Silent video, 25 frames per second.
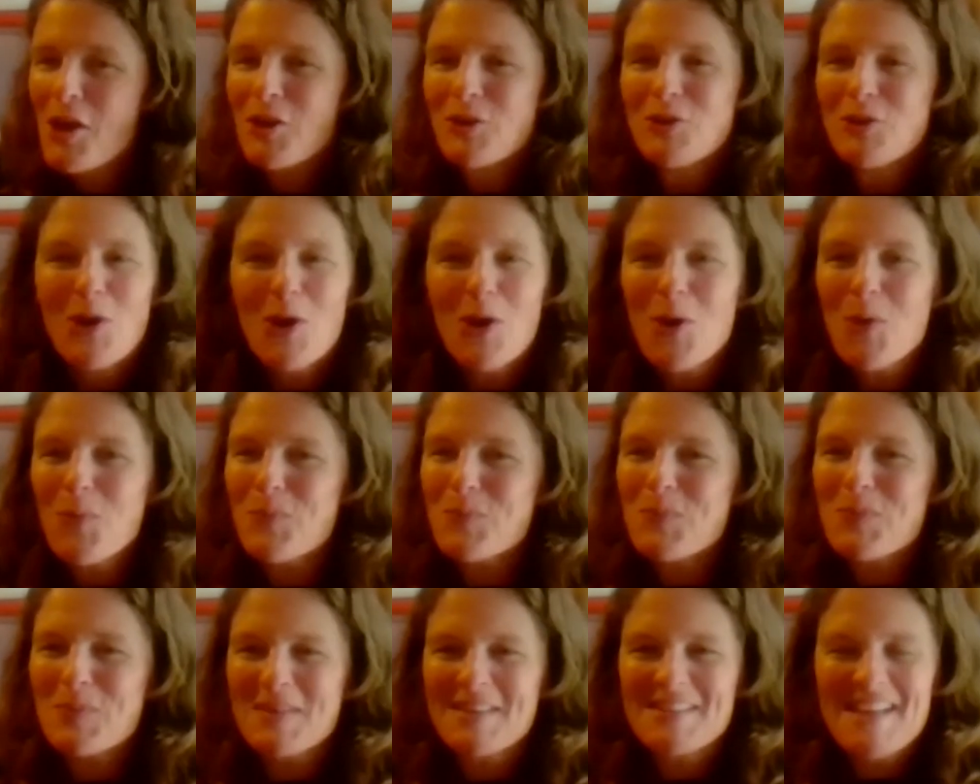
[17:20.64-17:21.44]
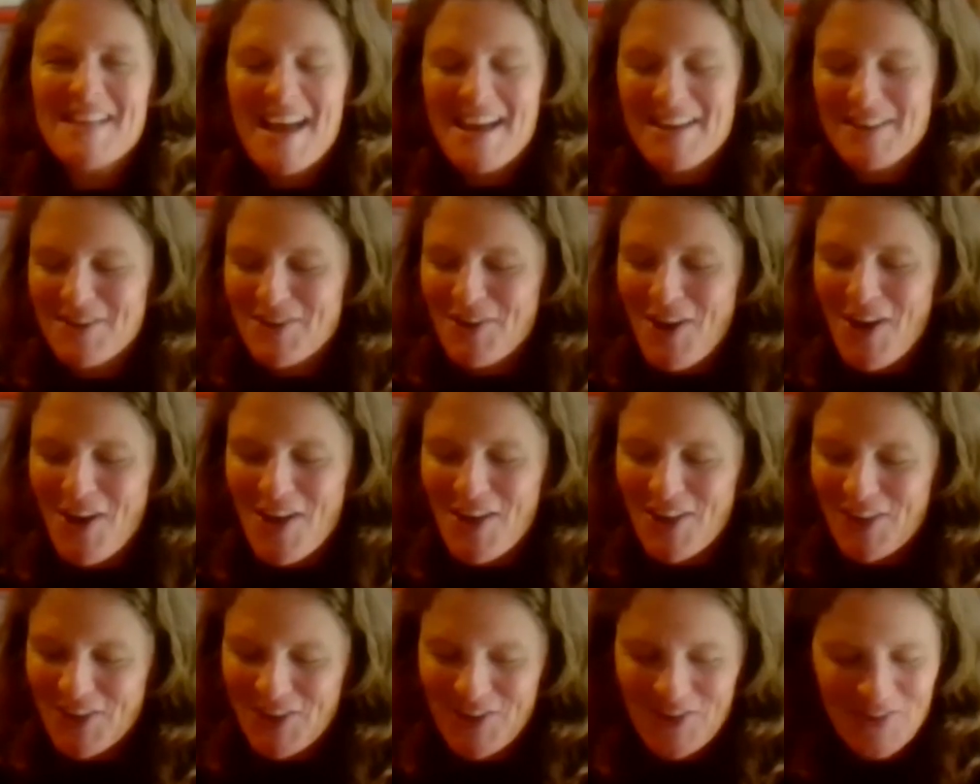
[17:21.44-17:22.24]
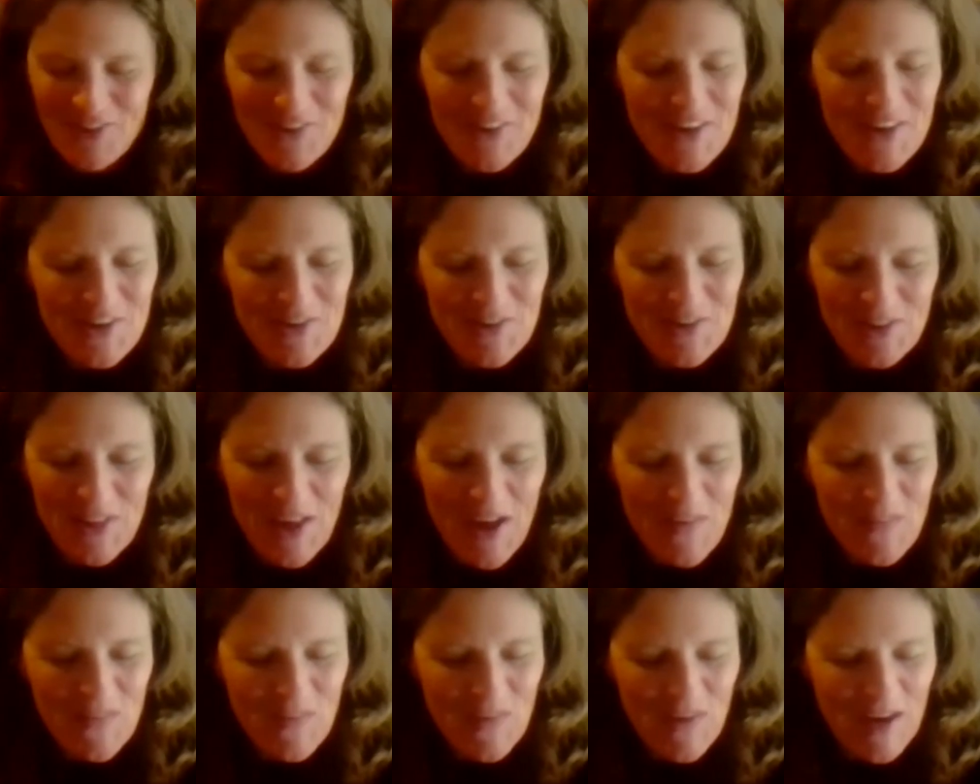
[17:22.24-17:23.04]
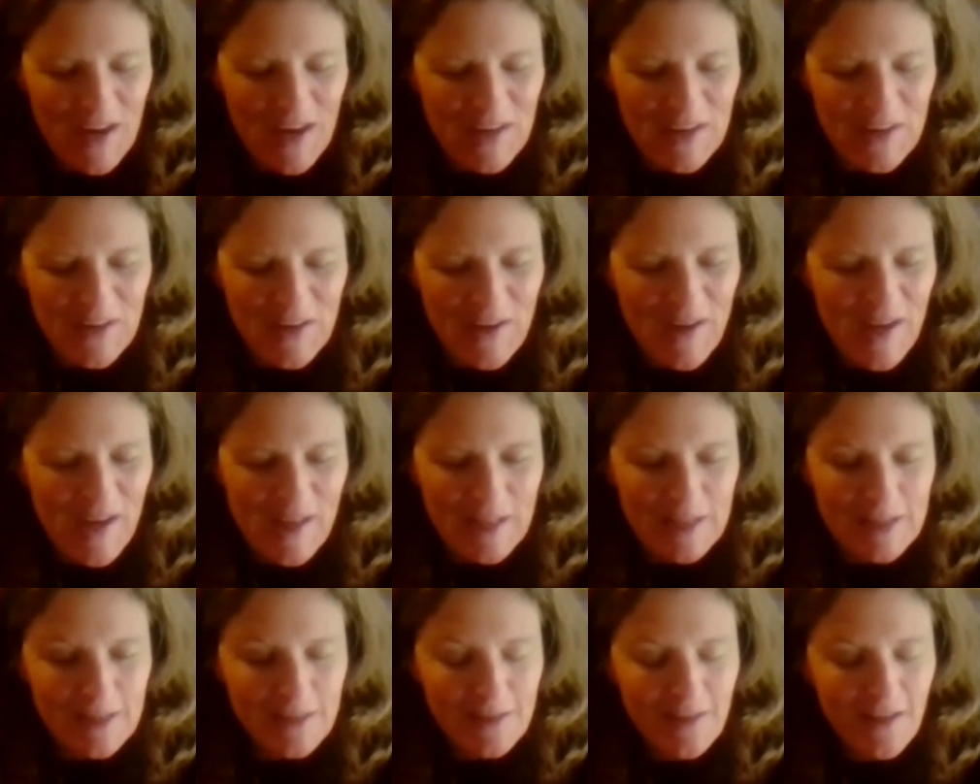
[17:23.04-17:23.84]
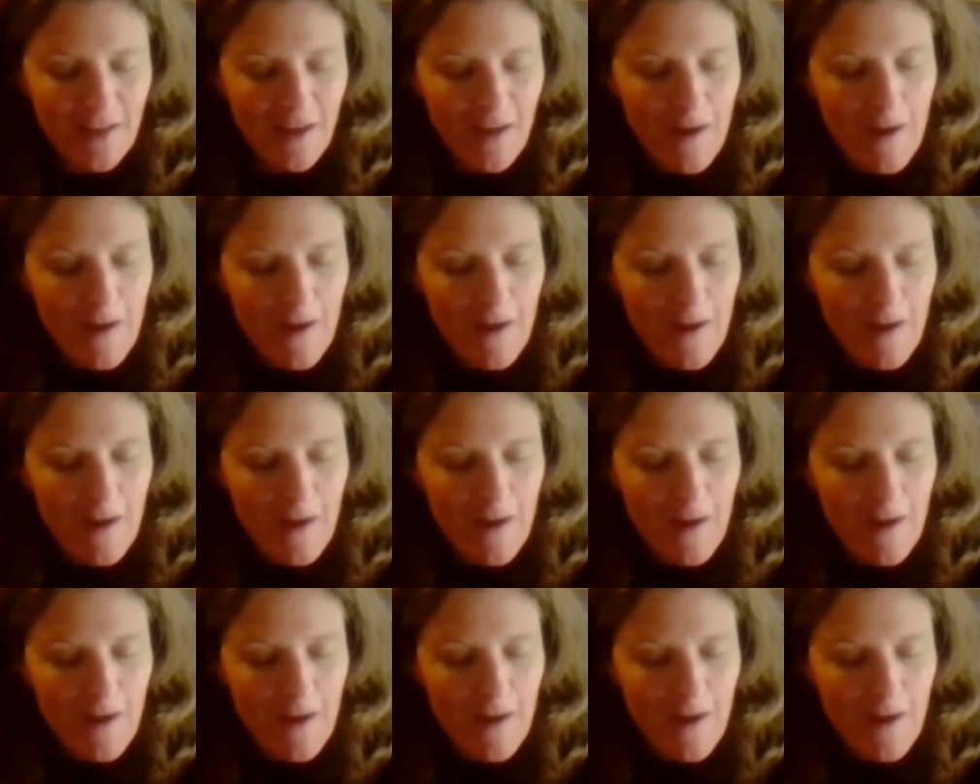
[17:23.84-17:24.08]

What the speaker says: Nope, not at all. You don't need to elaborate at all.